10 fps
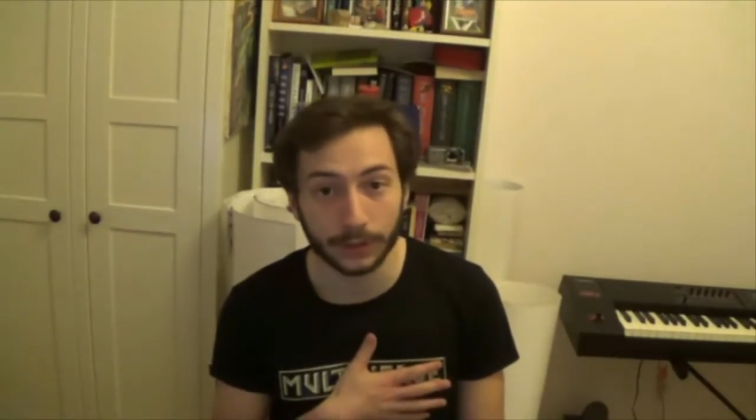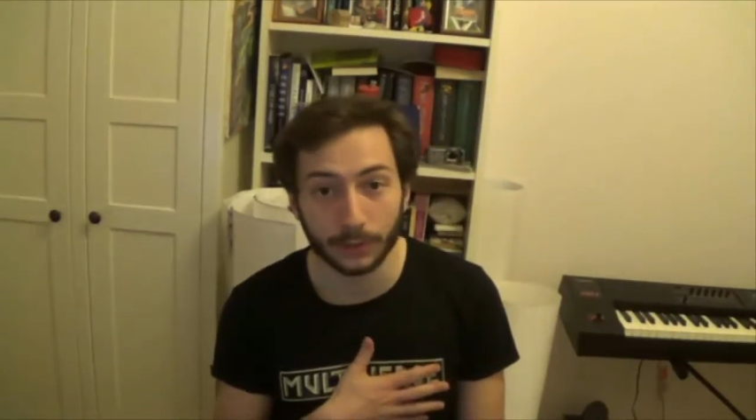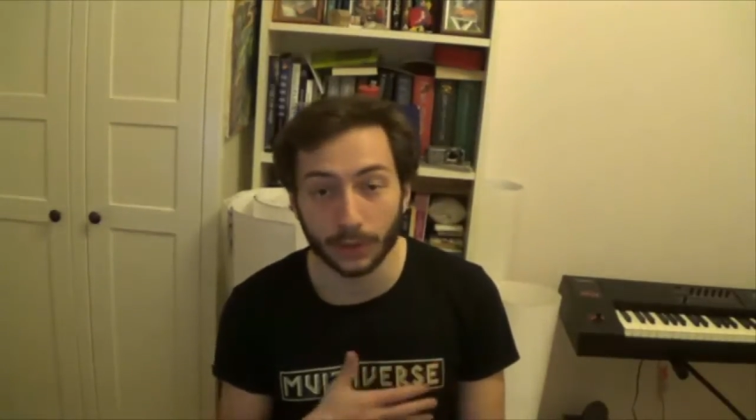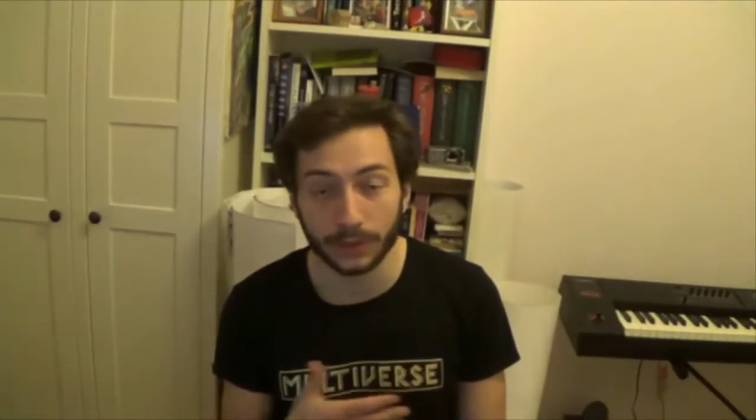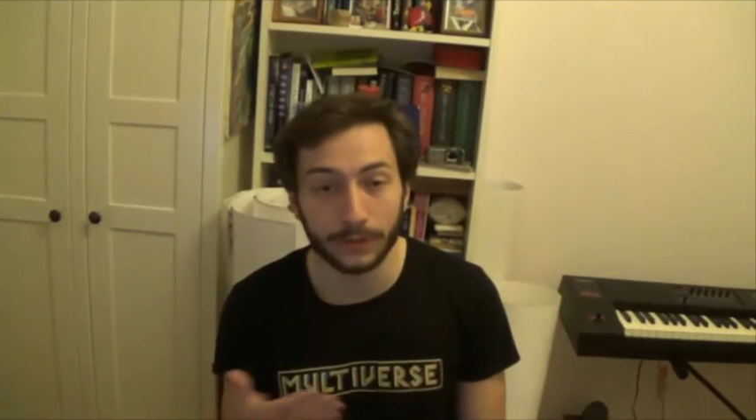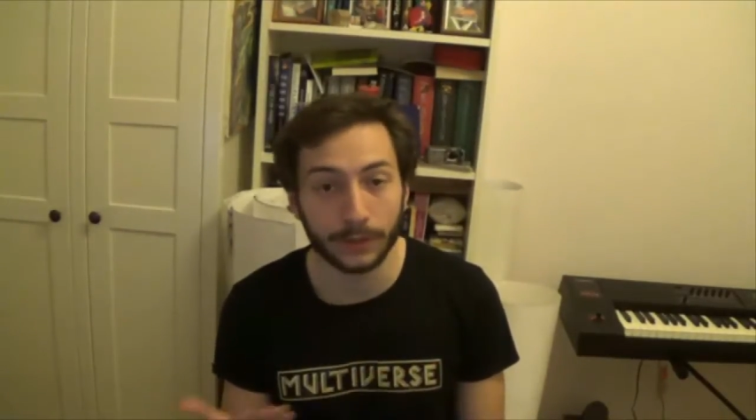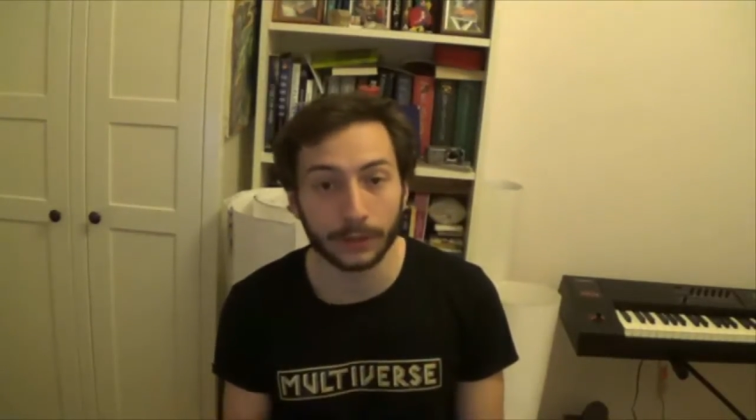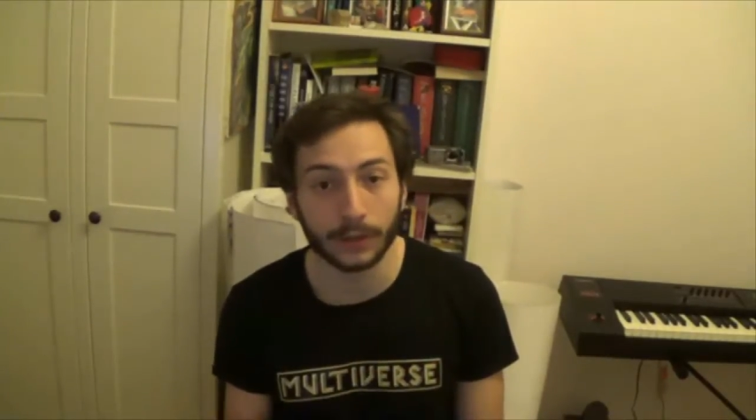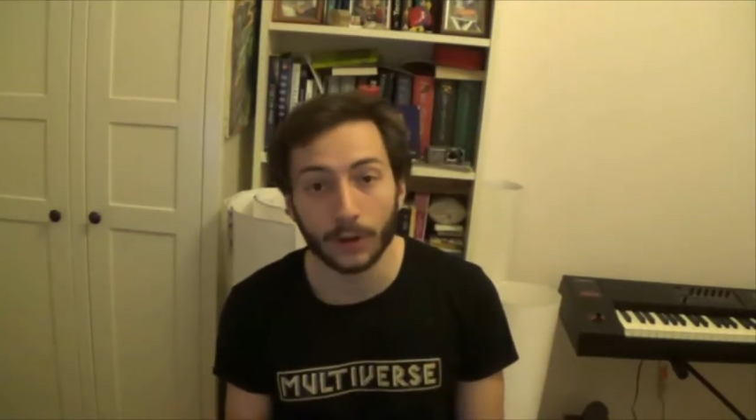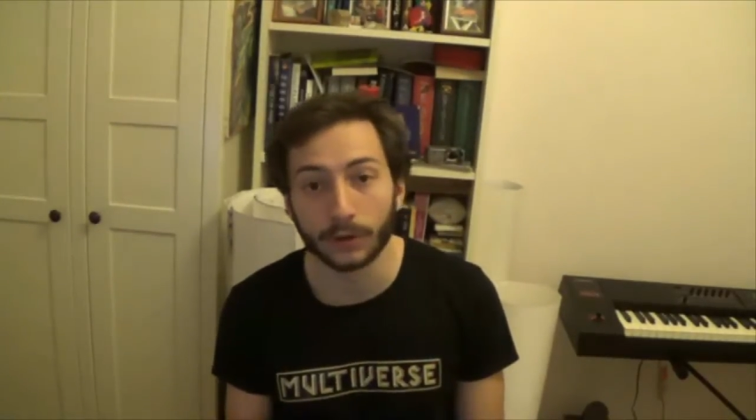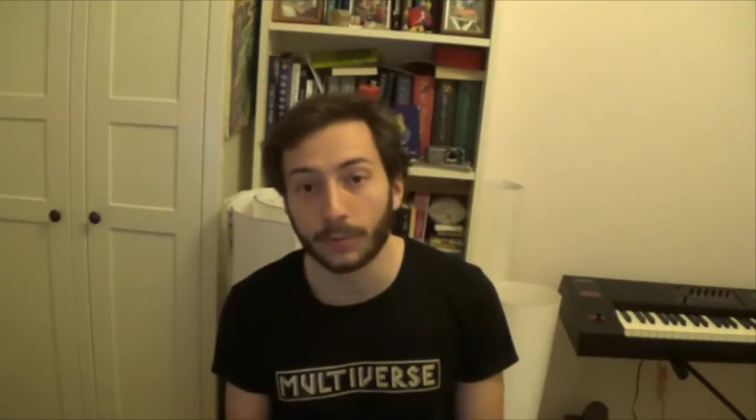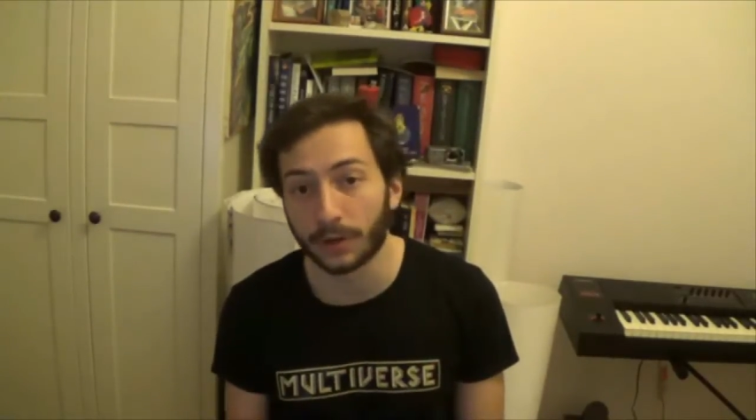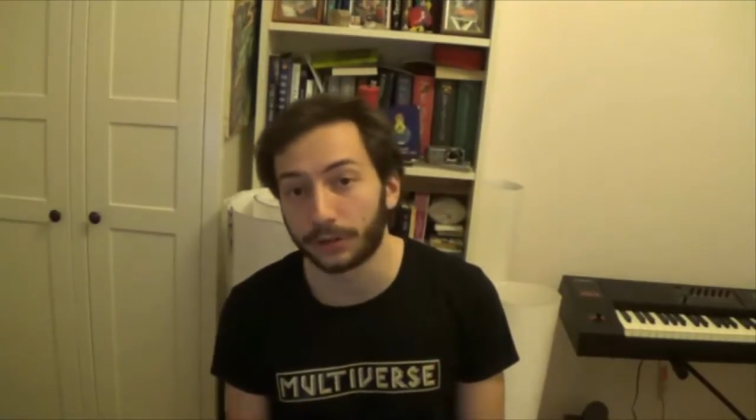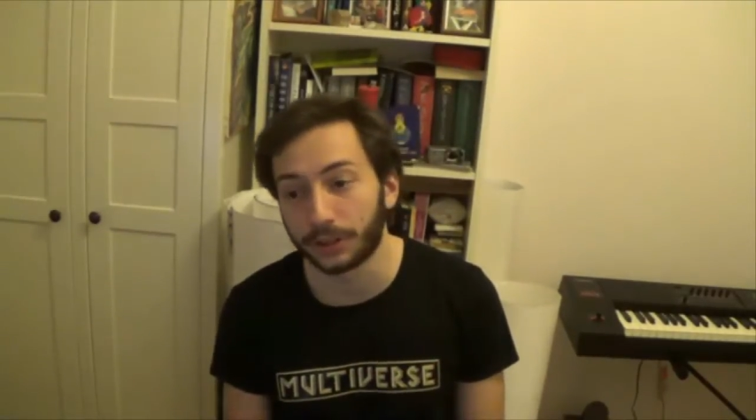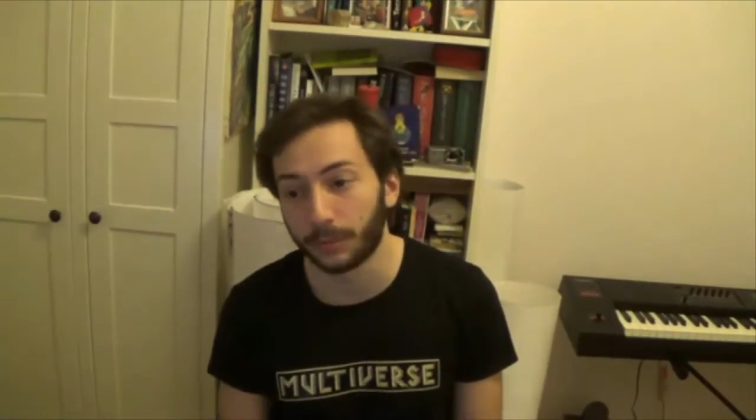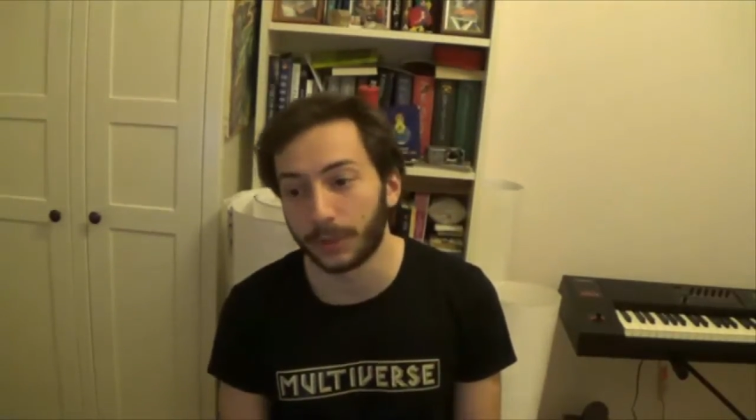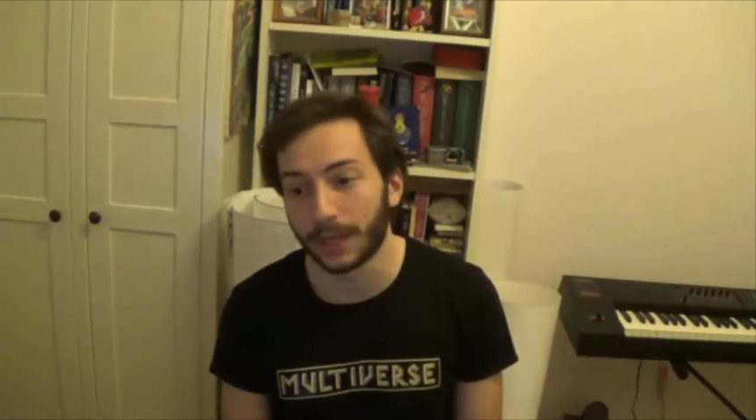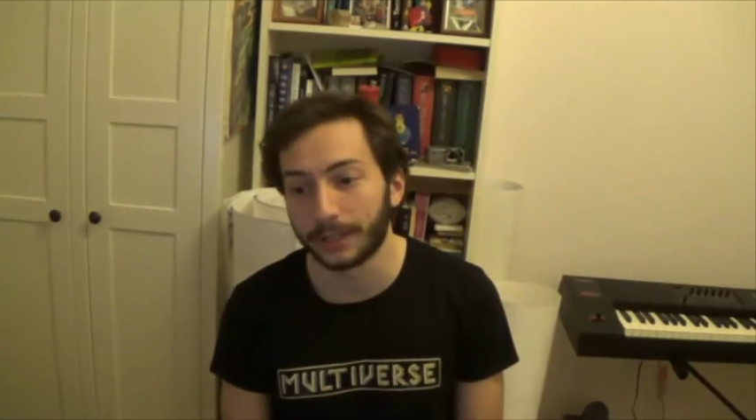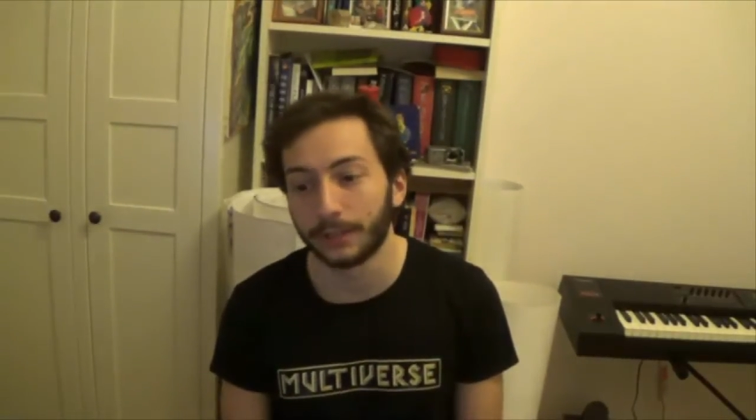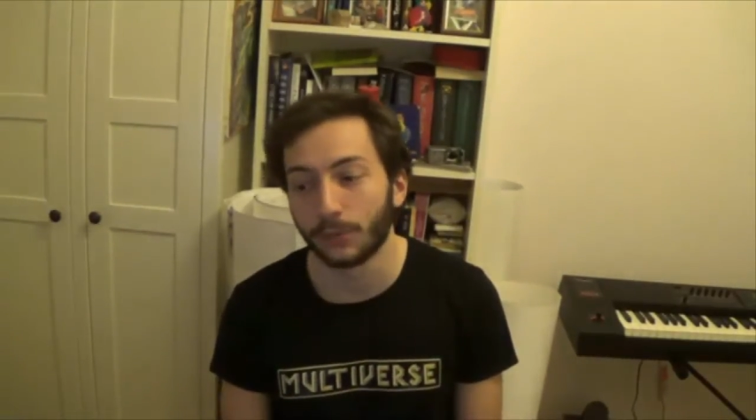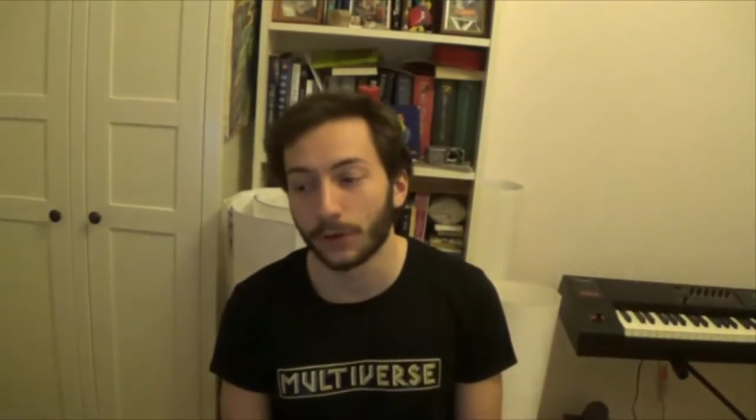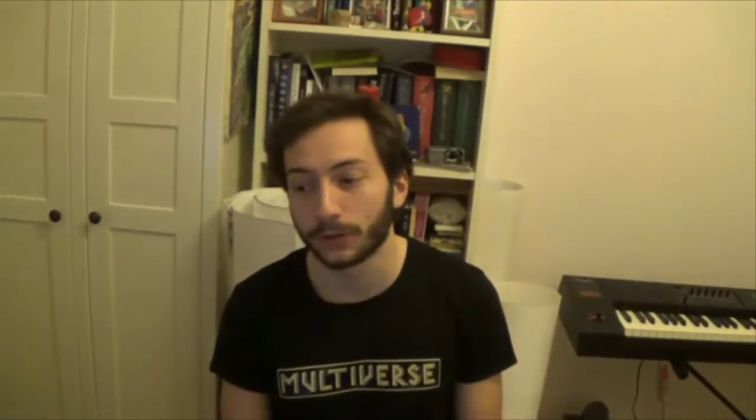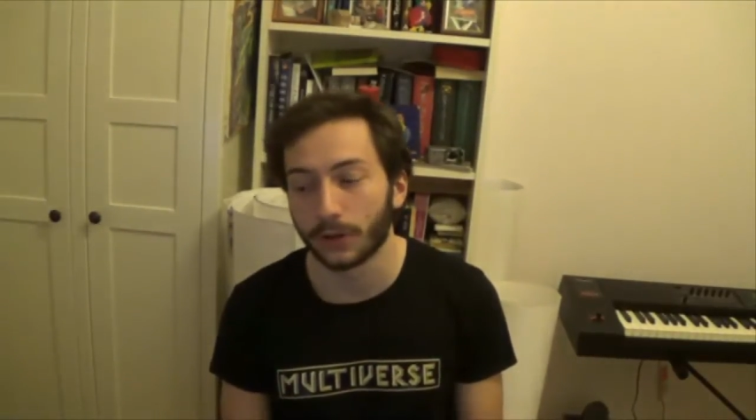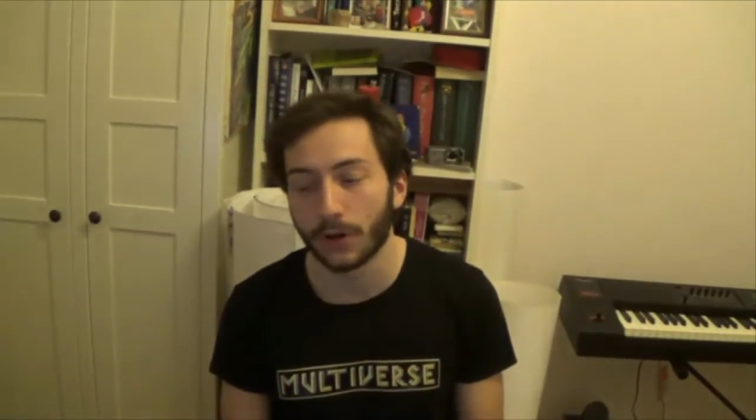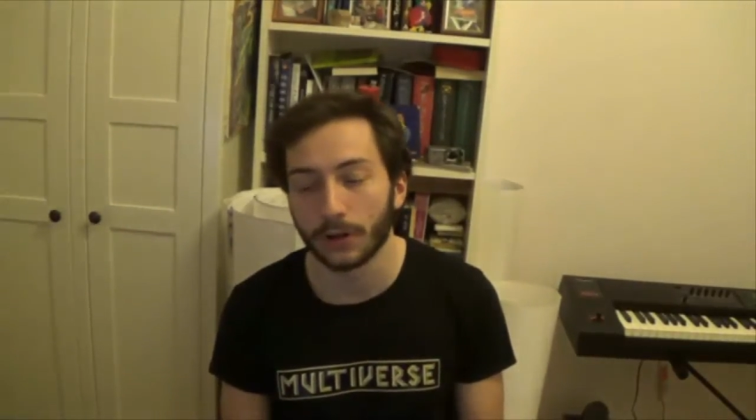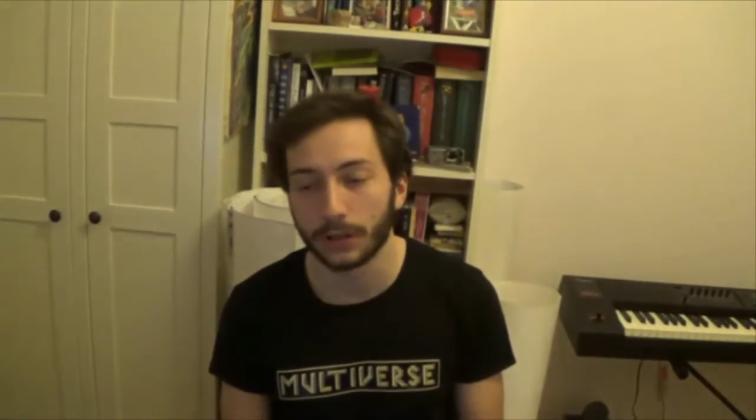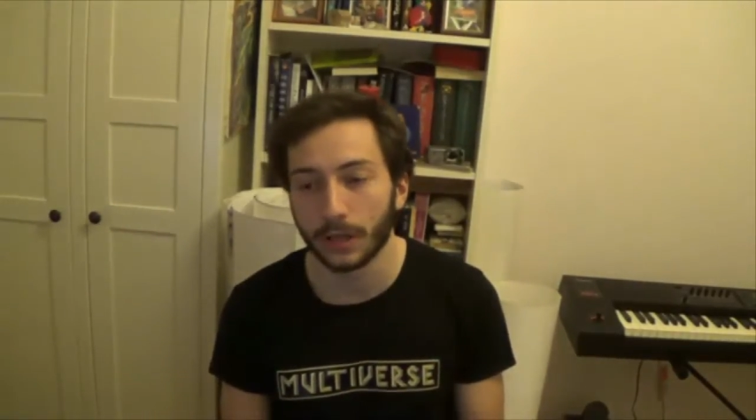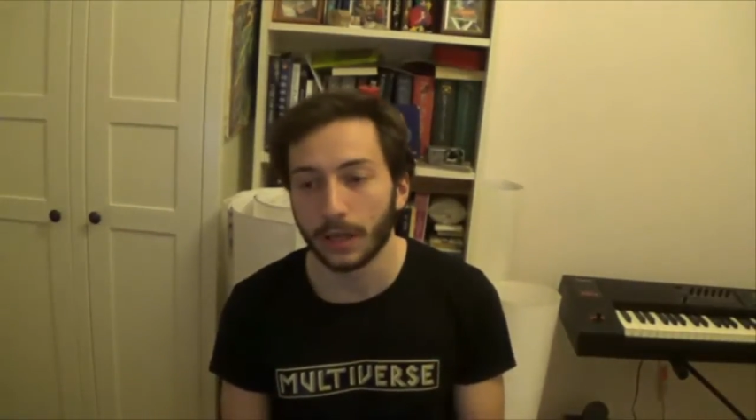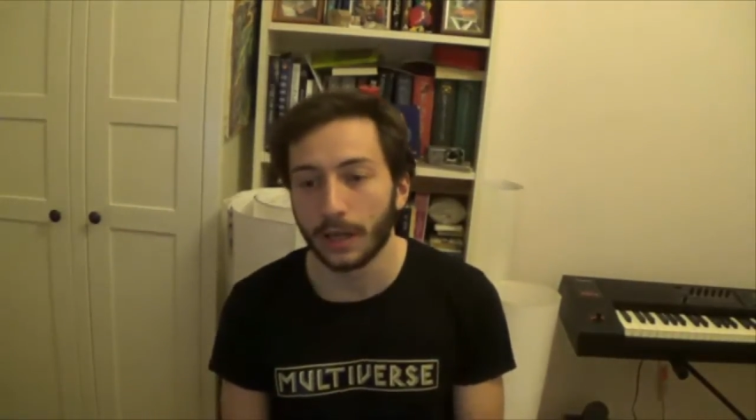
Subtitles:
It wasn't even called Mothership yet. It was called